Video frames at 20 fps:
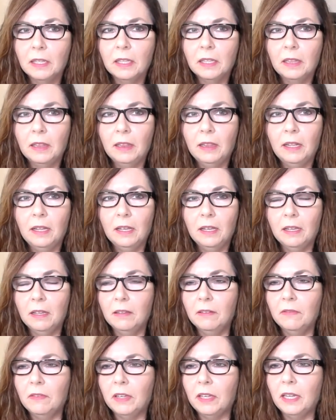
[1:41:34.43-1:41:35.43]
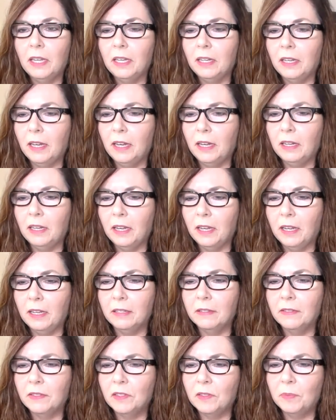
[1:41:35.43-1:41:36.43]
Love
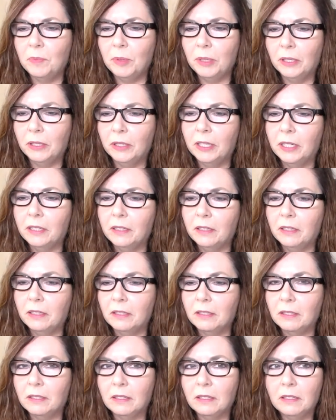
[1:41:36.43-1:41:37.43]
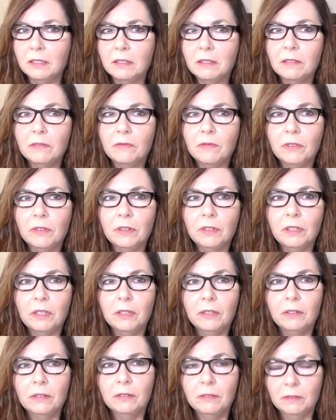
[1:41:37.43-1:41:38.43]
888 Spirit. This is for
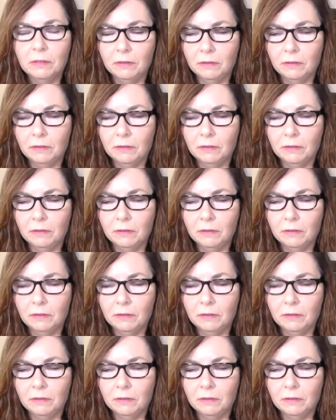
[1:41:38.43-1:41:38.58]
you.